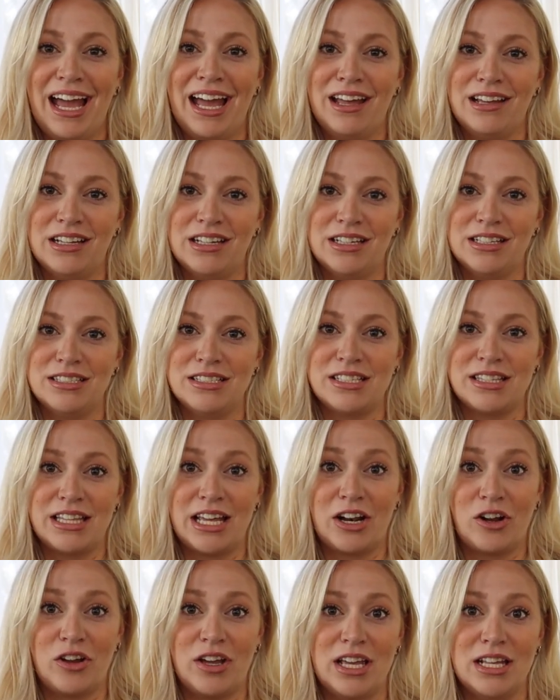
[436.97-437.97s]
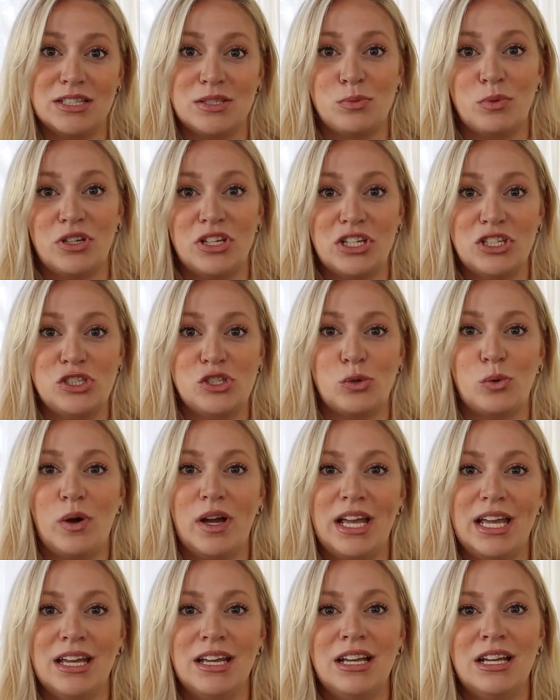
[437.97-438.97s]
and that our kids would
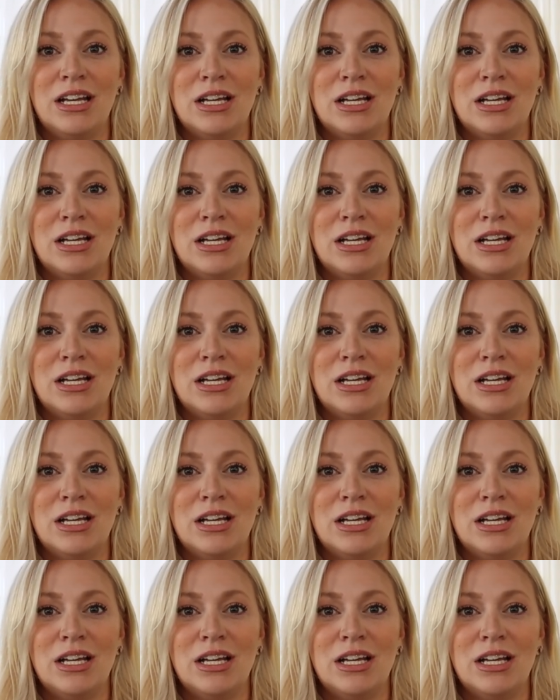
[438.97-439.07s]
enjoy.